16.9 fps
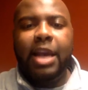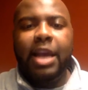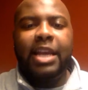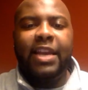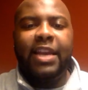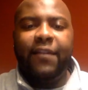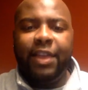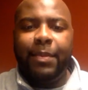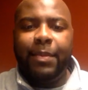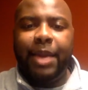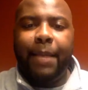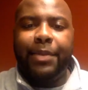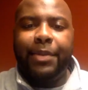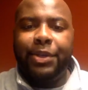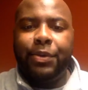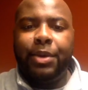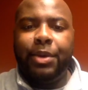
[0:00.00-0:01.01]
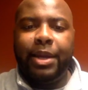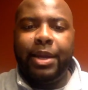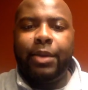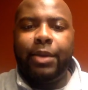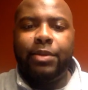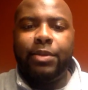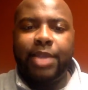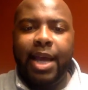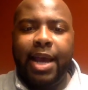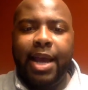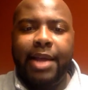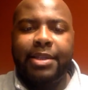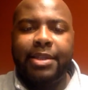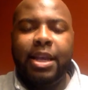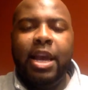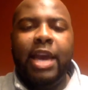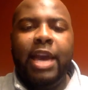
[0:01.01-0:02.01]
giving them an opportunity to get on
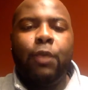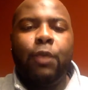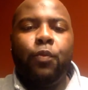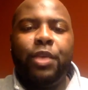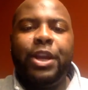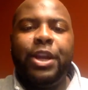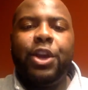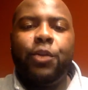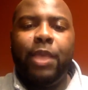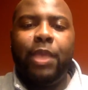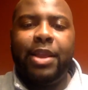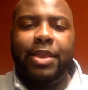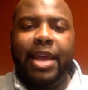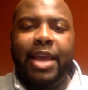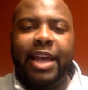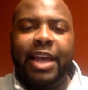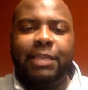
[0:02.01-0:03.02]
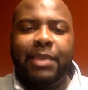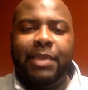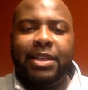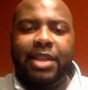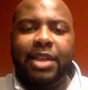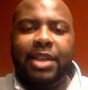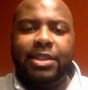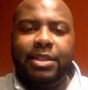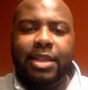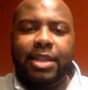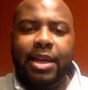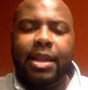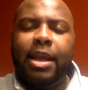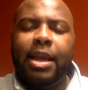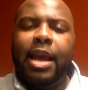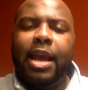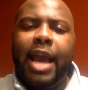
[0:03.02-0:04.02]
task, reiterating the expectation that,